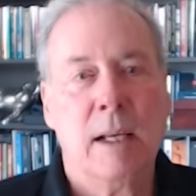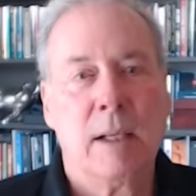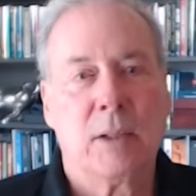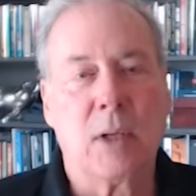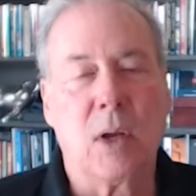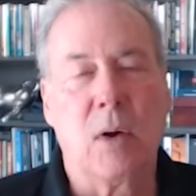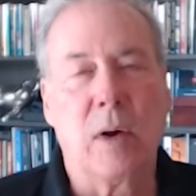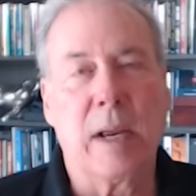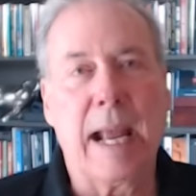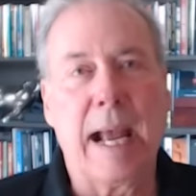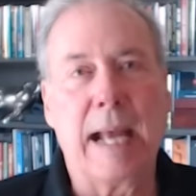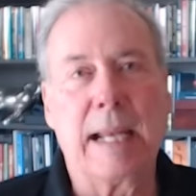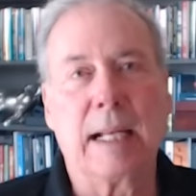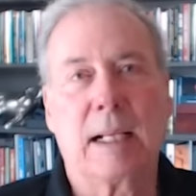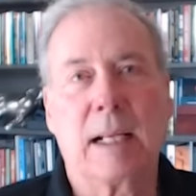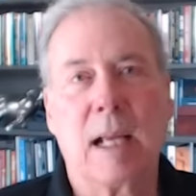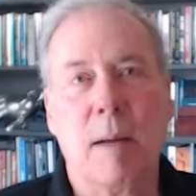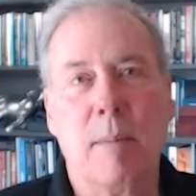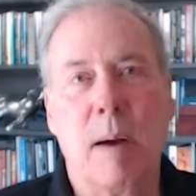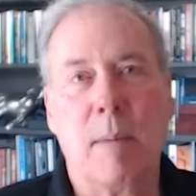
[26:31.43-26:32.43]
So he had to
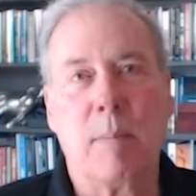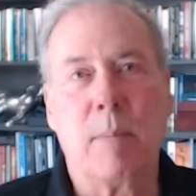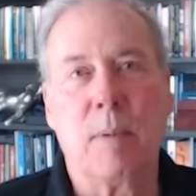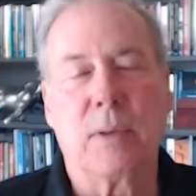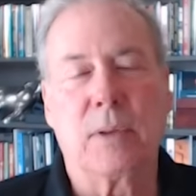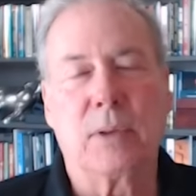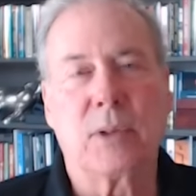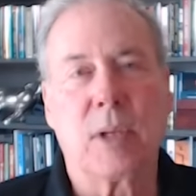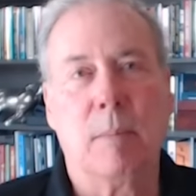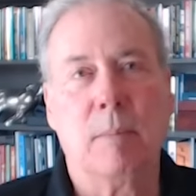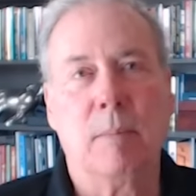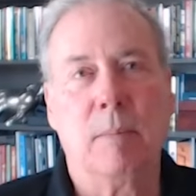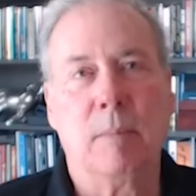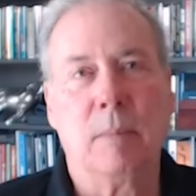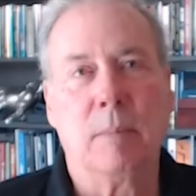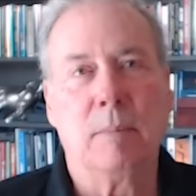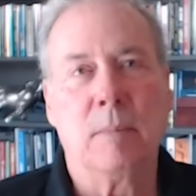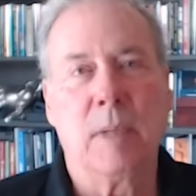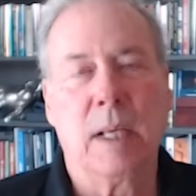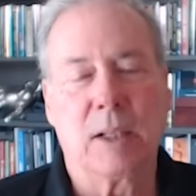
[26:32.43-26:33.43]
come up with
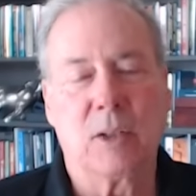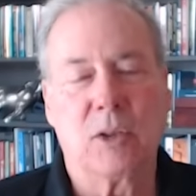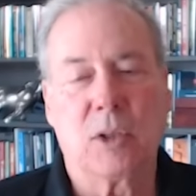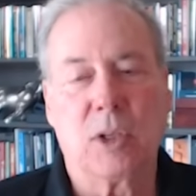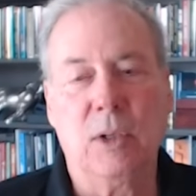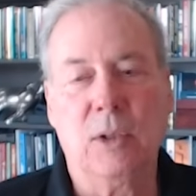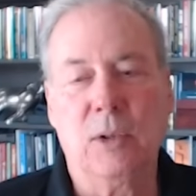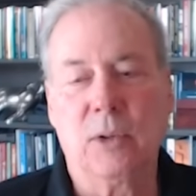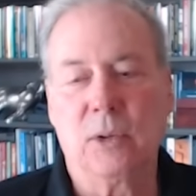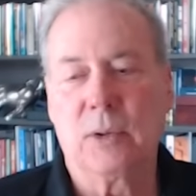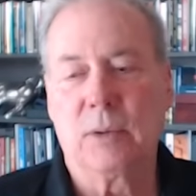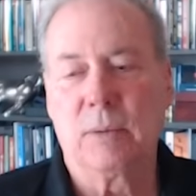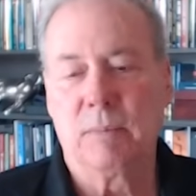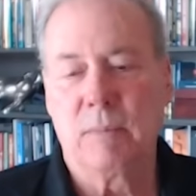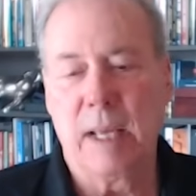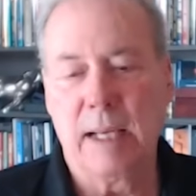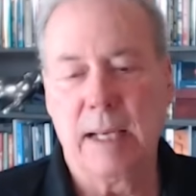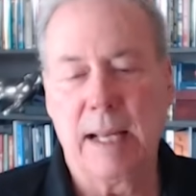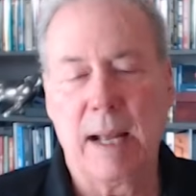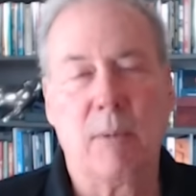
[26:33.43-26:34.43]
some excuse.
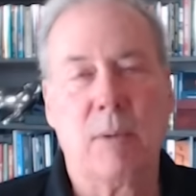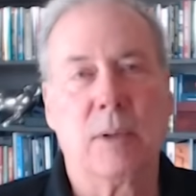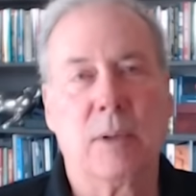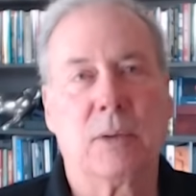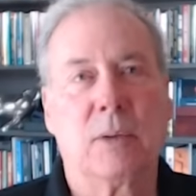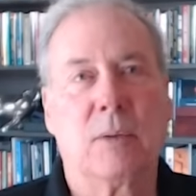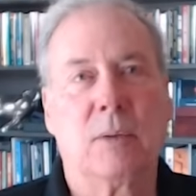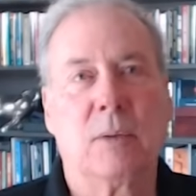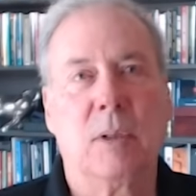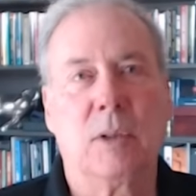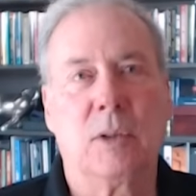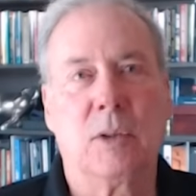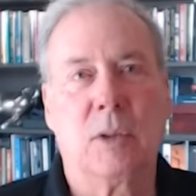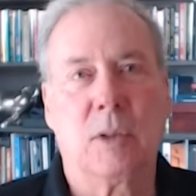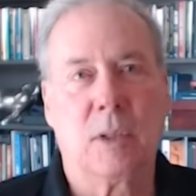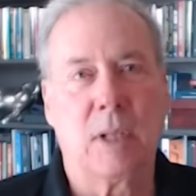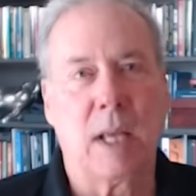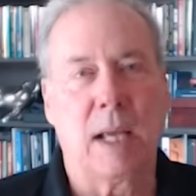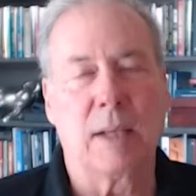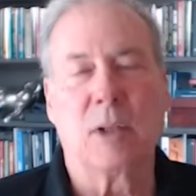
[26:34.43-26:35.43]
And that was, it
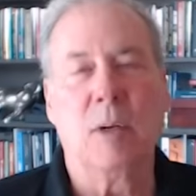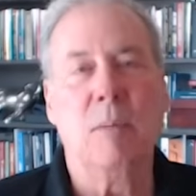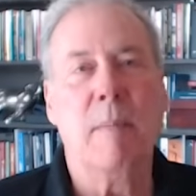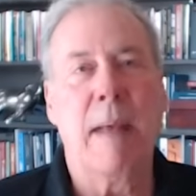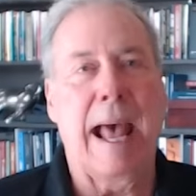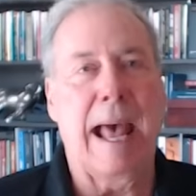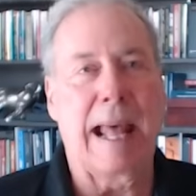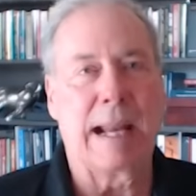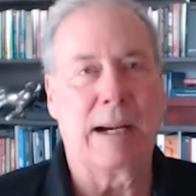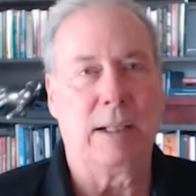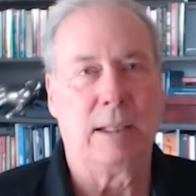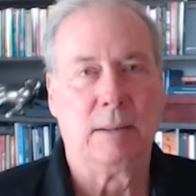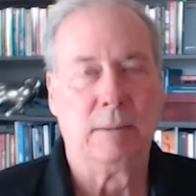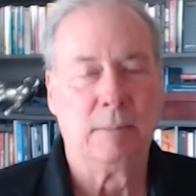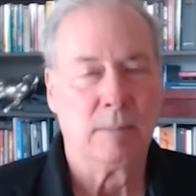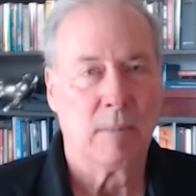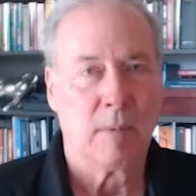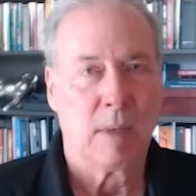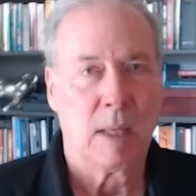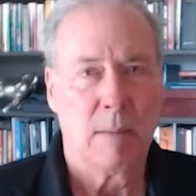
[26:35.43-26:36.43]
doesn't matter
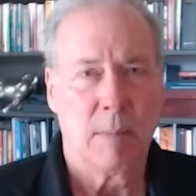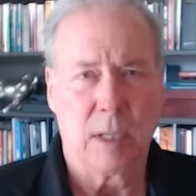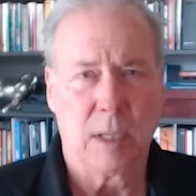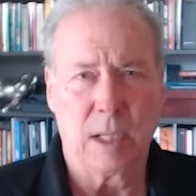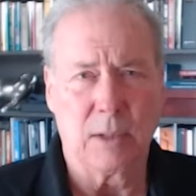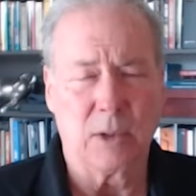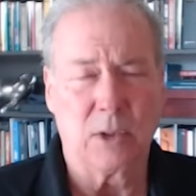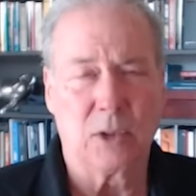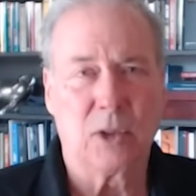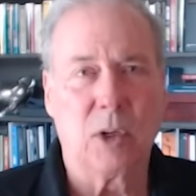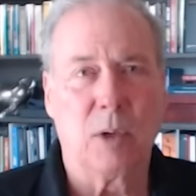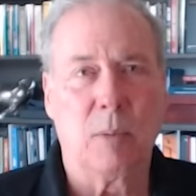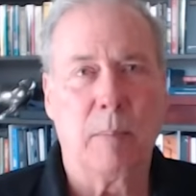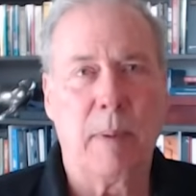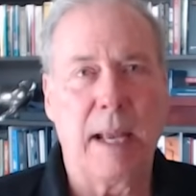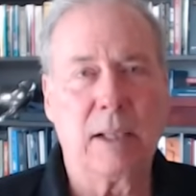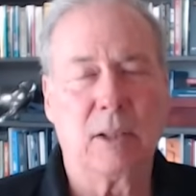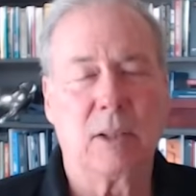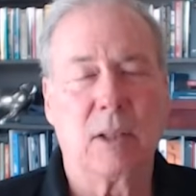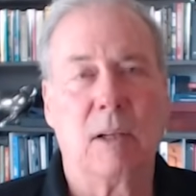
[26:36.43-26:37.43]
because it's still
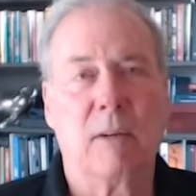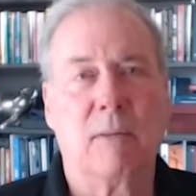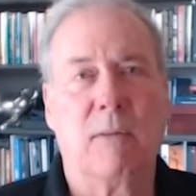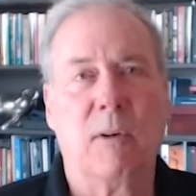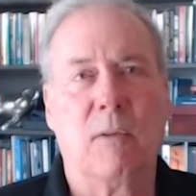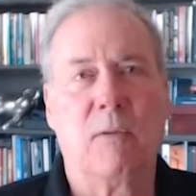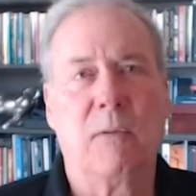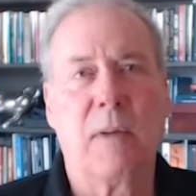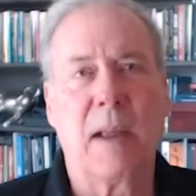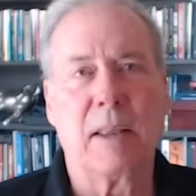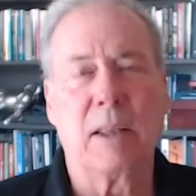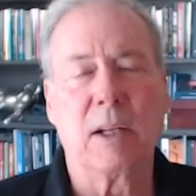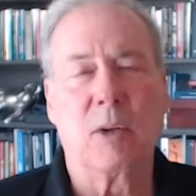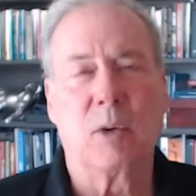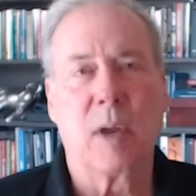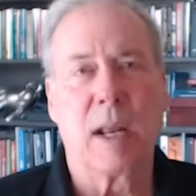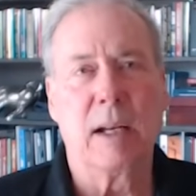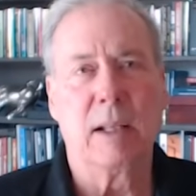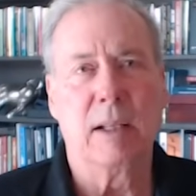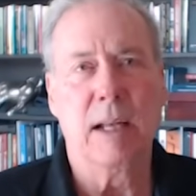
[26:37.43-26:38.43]
based on the full faith and
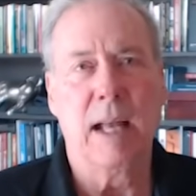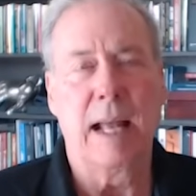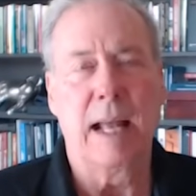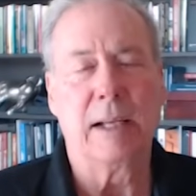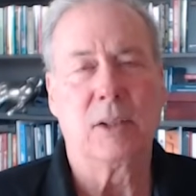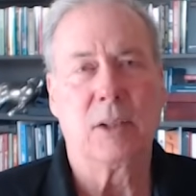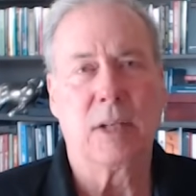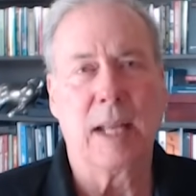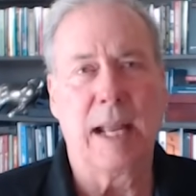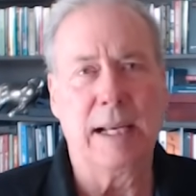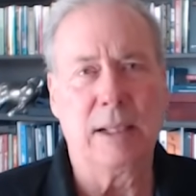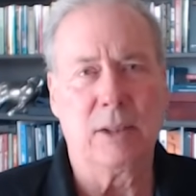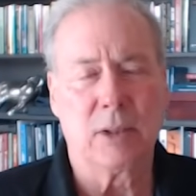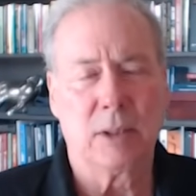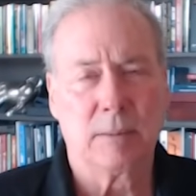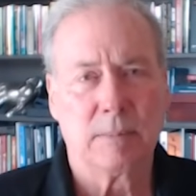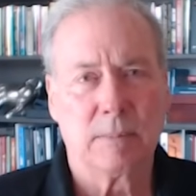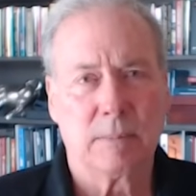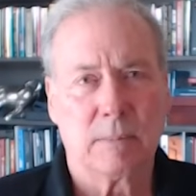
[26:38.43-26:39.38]
credit of the United States,